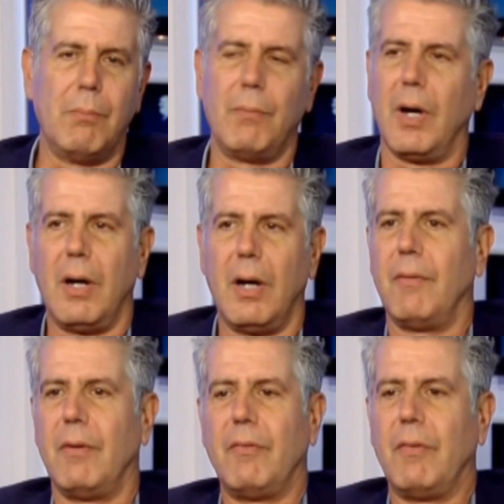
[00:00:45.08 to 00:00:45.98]
uh,
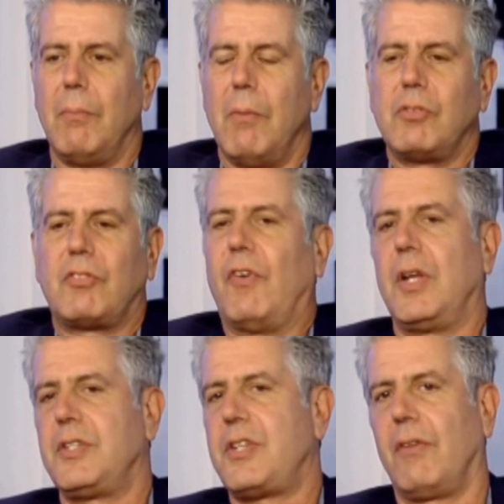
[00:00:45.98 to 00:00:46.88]
most
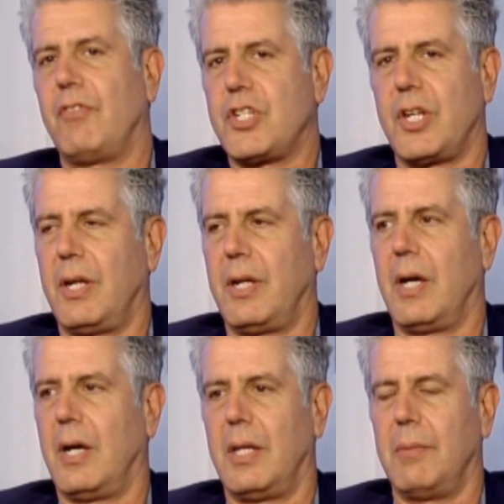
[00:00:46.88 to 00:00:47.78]
fun television,
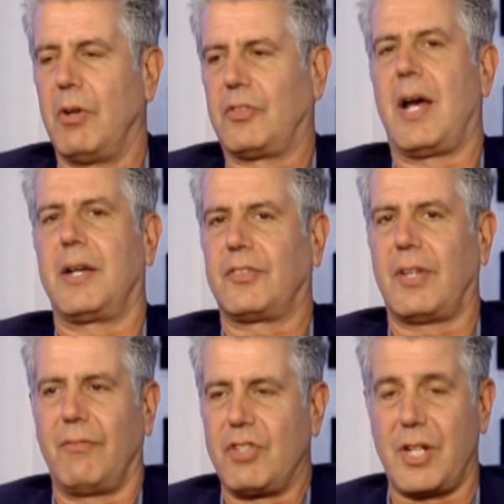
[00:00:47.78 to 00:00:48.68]
uh, the most honest
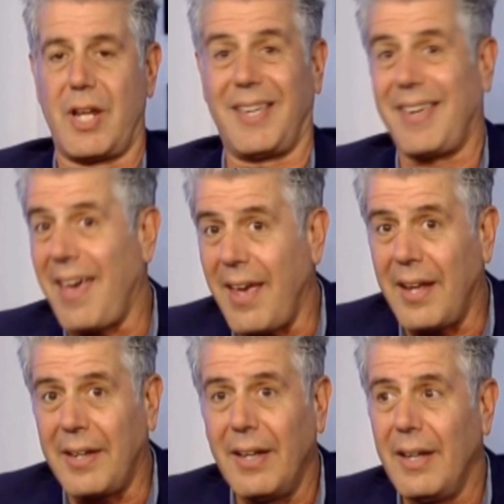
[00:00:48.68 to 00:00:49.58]
television I
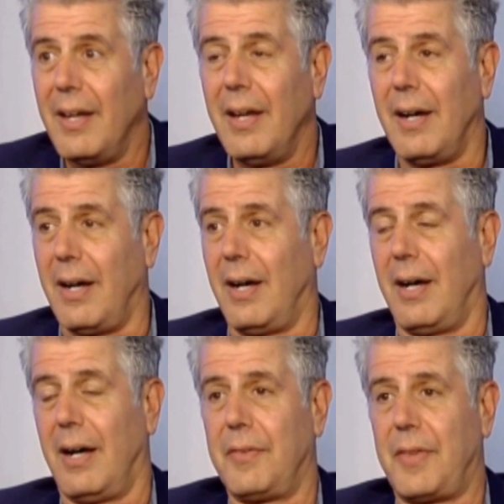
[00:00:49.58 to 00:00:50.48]
can.
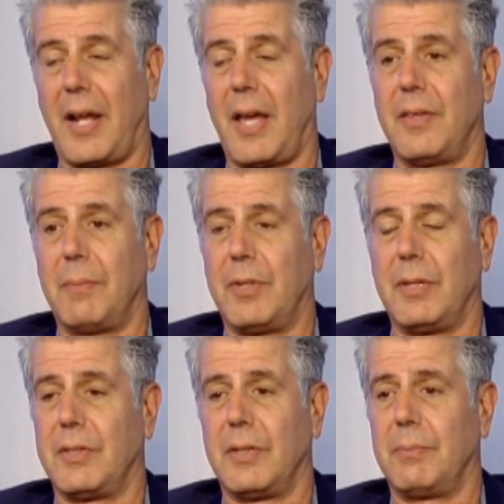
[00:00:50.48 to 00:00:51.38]
Uh, that I the,
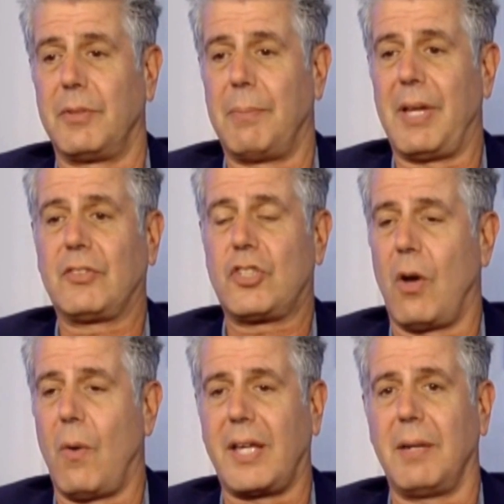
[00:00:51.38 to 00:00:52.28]
the the best
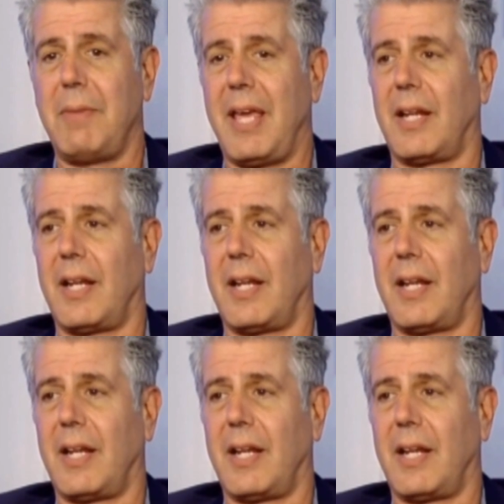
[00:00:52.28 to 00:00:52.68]
show I can make that